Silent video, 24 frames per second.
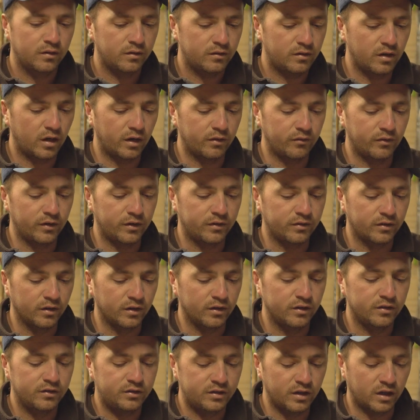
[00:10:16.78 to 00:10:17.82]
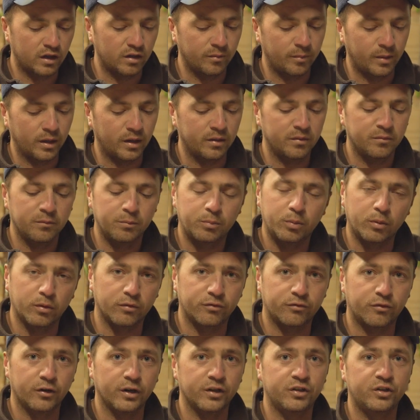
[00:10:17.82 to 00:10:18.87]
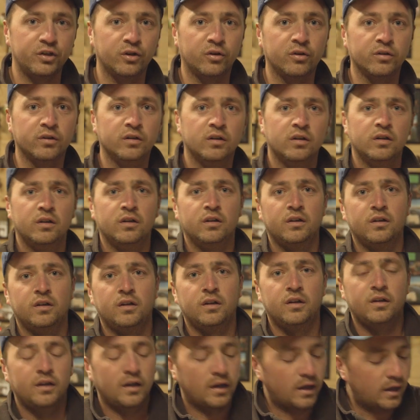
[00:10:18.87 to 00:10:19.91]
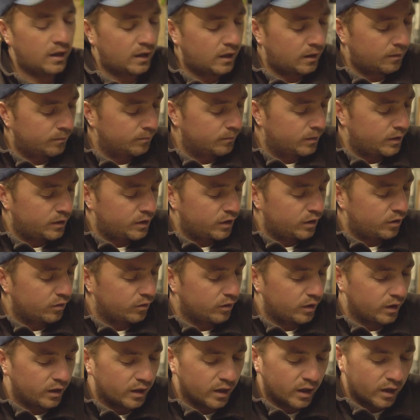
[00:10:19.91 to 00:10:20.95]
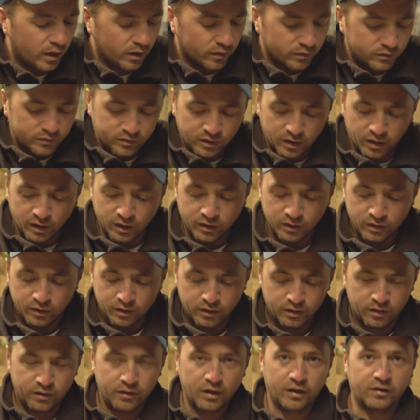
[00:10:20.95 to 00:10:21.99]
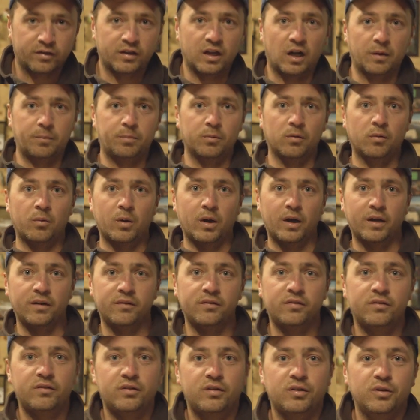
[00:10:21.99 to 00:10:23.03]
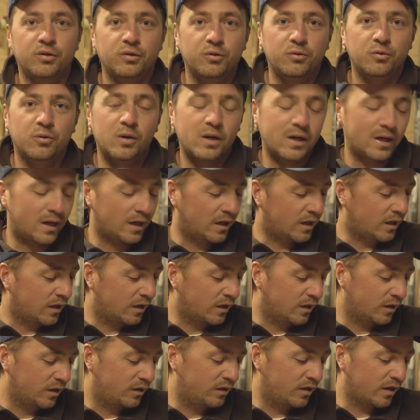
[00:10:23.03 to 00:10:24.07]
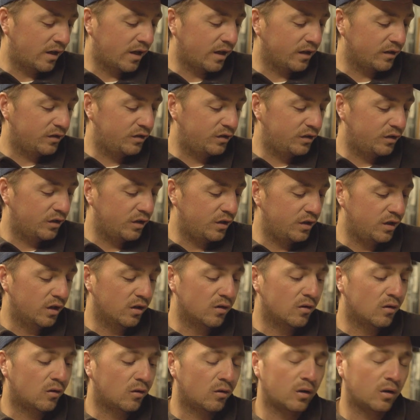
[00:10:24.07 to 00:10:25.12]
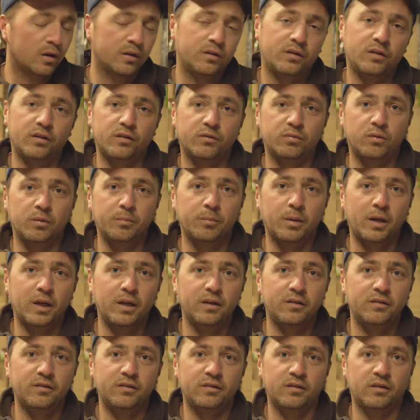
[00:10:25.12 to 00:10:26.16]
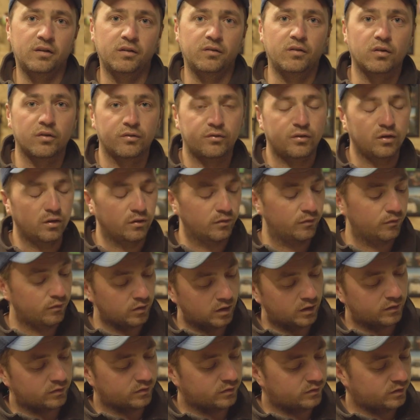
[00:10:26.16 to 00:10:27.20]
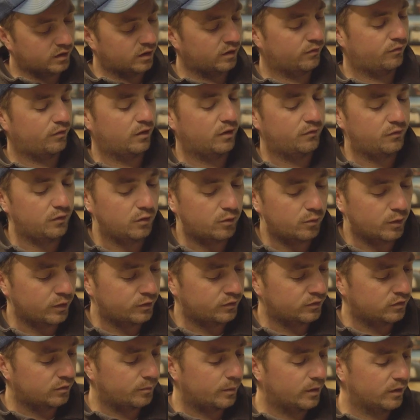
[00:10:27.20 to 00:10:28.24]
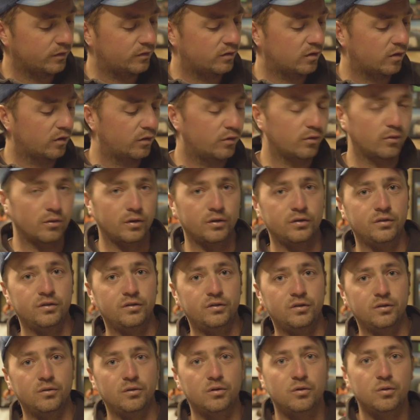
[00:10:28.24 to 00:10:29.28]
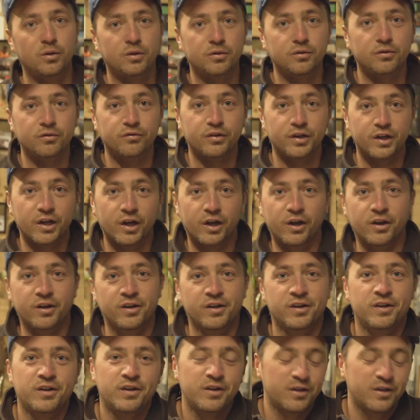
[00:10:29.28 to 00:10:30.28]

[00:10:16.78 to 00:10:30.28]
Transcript: don't risk it. Chuck them out, put a freshie on, and you're good to go. So that's a couple of ways to attach your line to your swim baits. I've got a few, as I said, fair few questions about, so I thought I'd just do a quick little video